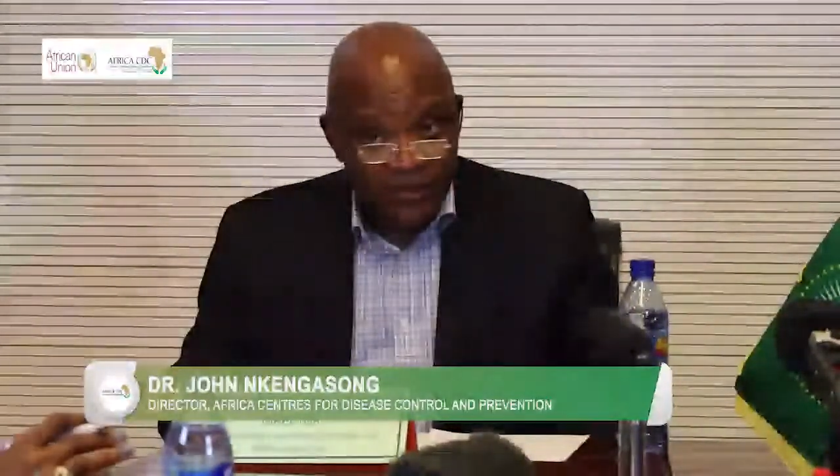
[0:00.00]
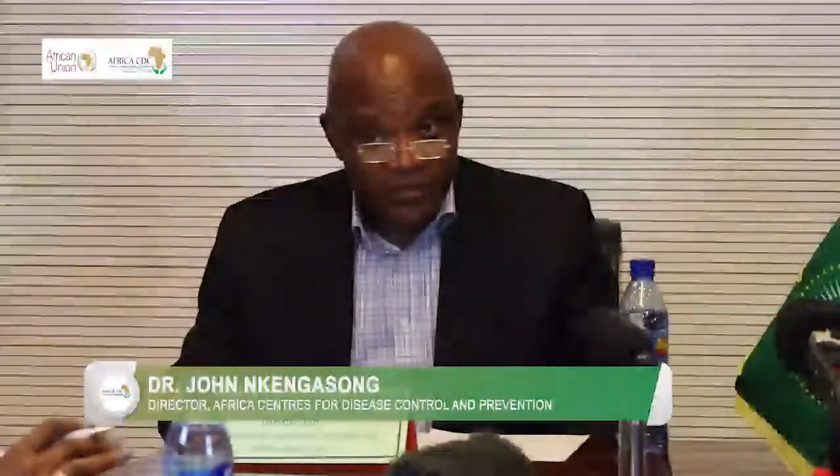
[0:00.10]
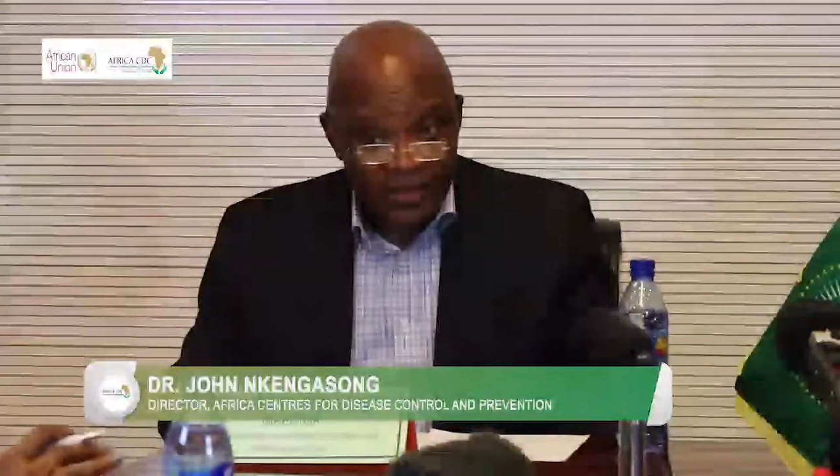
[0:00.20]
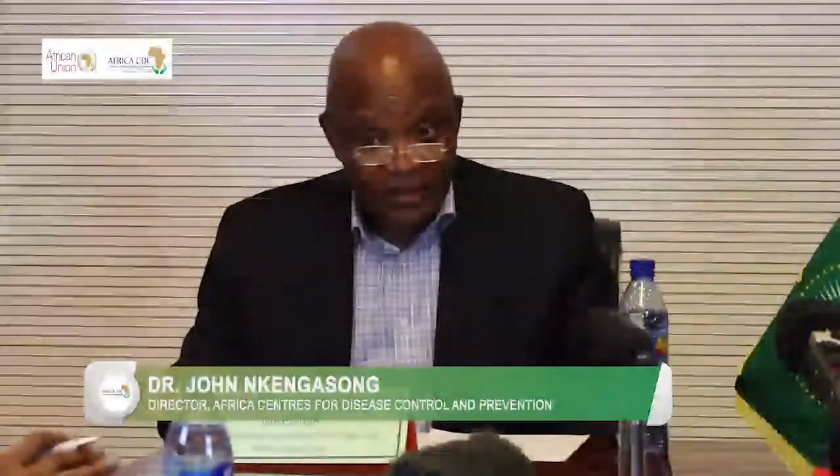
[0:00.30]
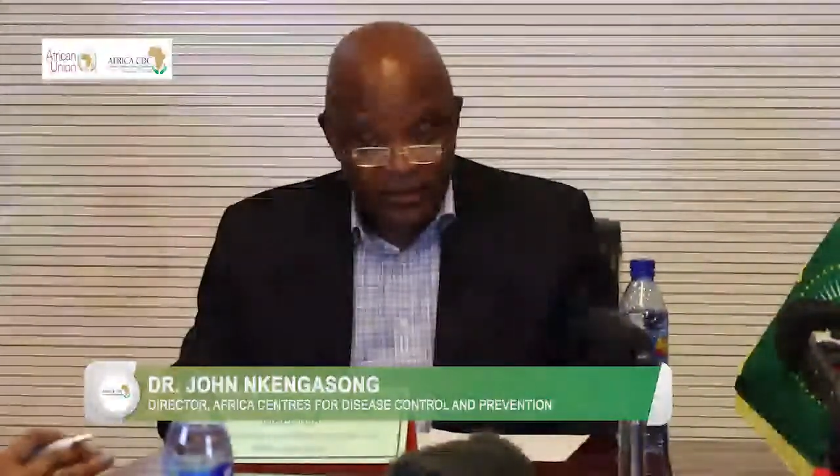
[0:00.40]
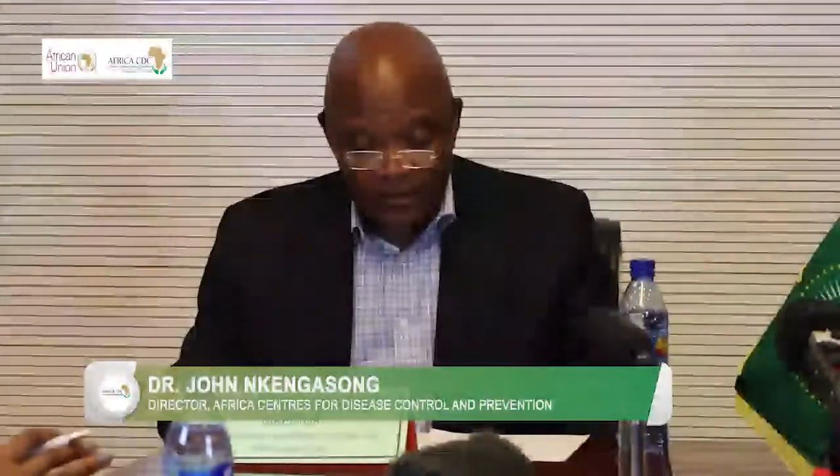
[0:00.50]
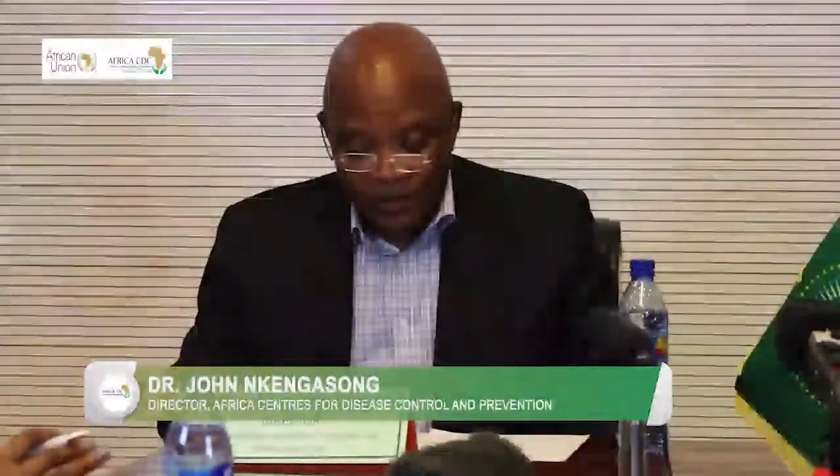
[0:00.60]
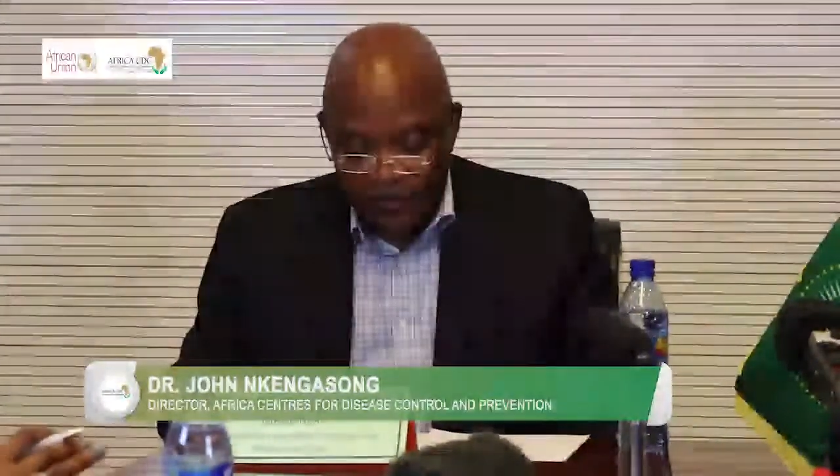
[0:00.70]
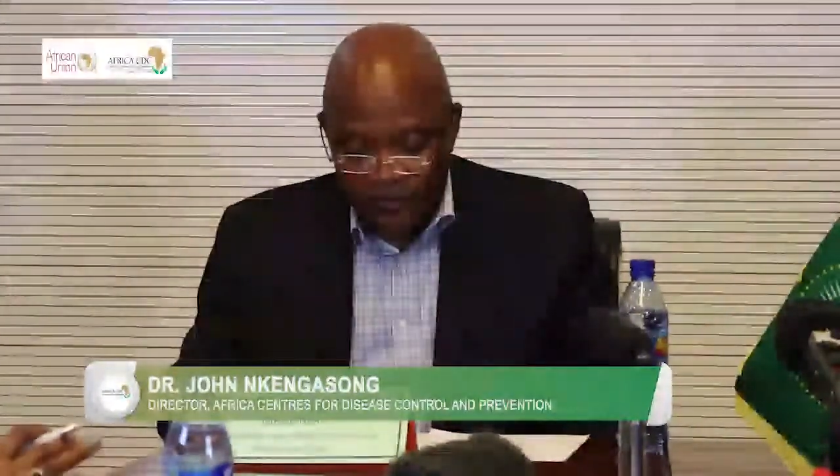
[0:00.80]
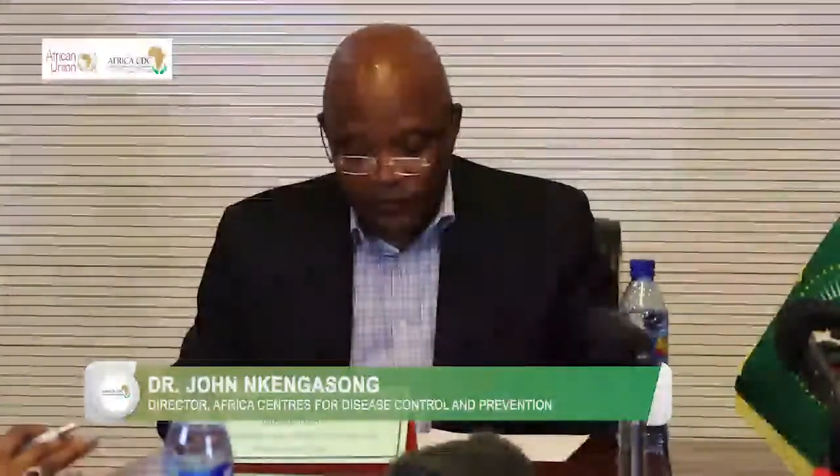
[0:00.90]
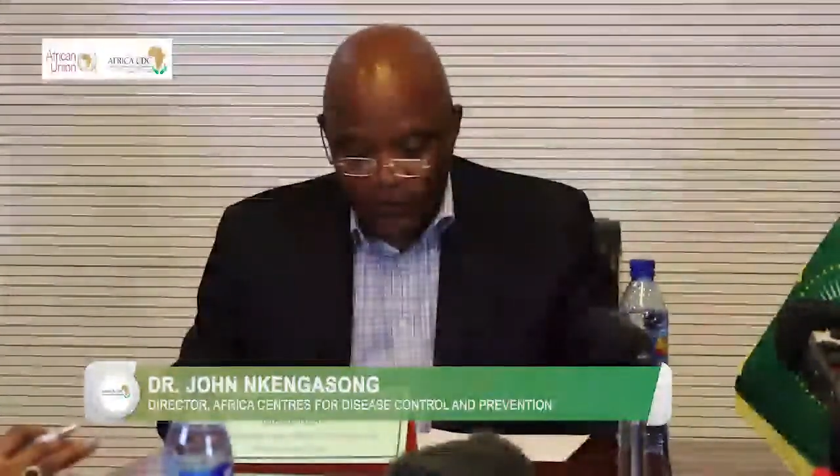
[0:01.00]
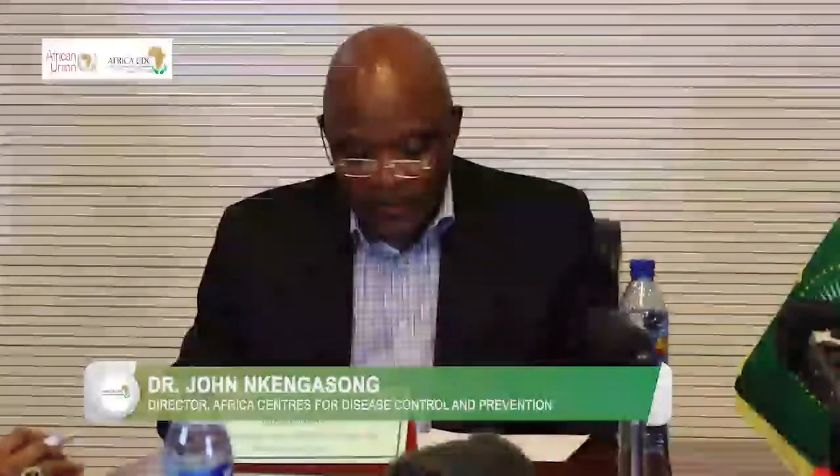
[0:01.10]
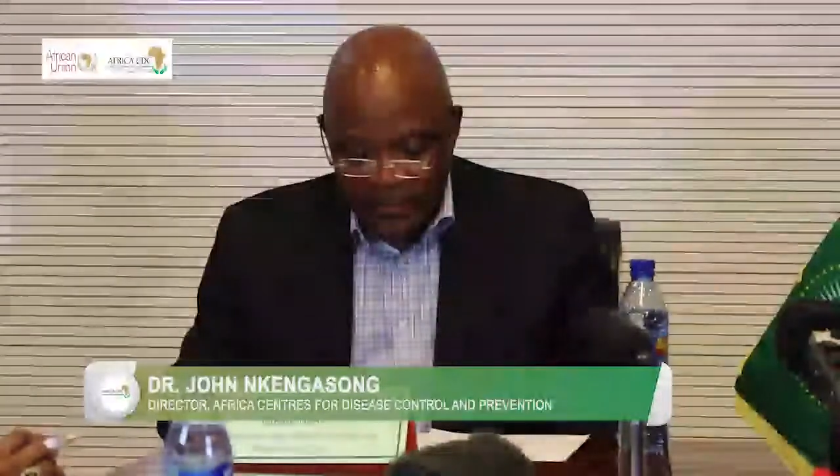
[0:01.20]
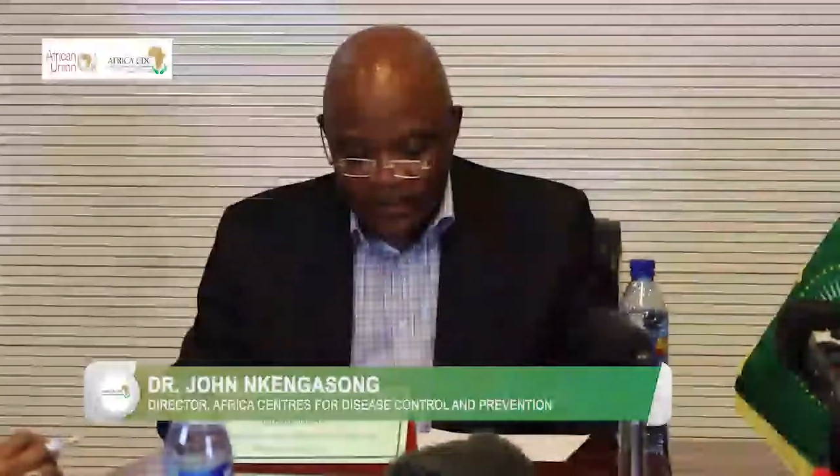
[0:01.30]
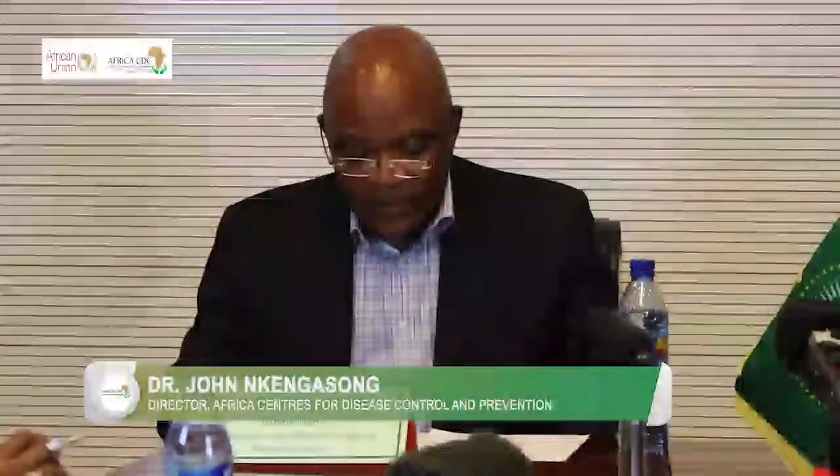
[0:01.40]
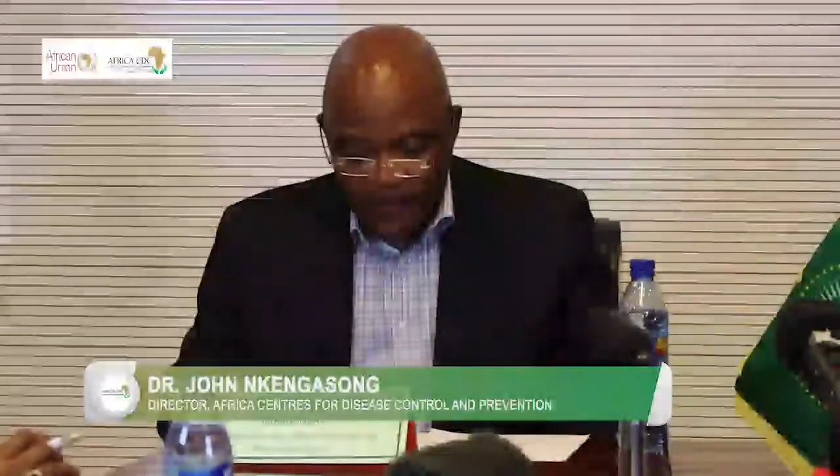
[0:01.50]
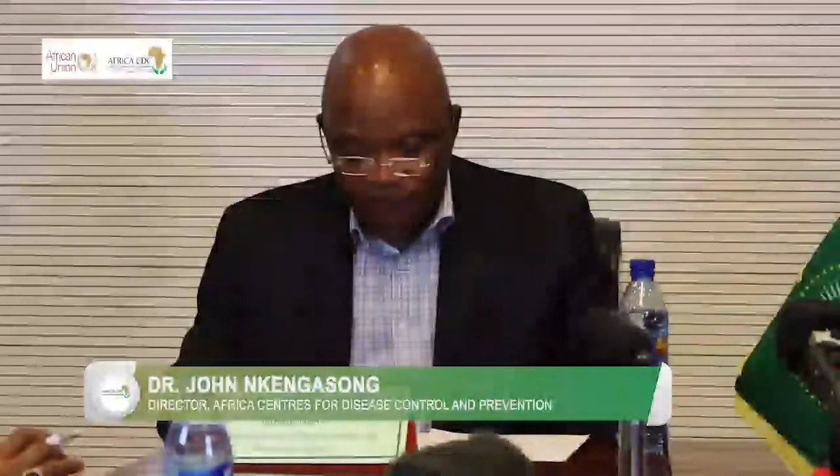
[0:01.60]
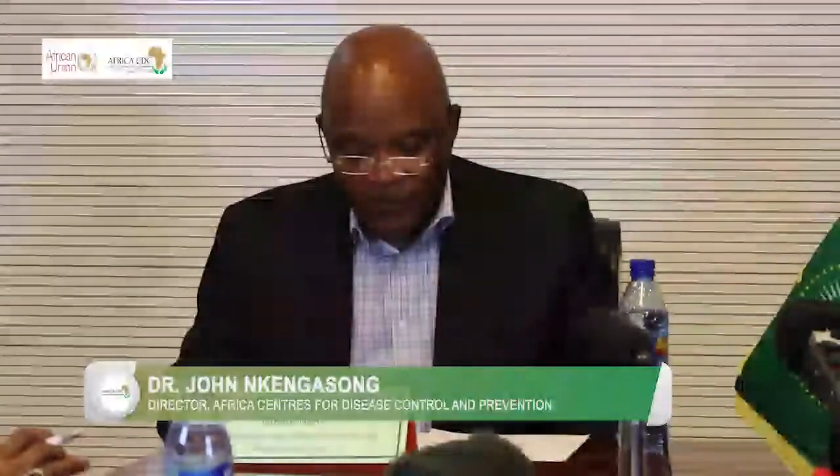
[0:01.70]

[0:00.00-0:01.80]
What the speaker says: media trainings there.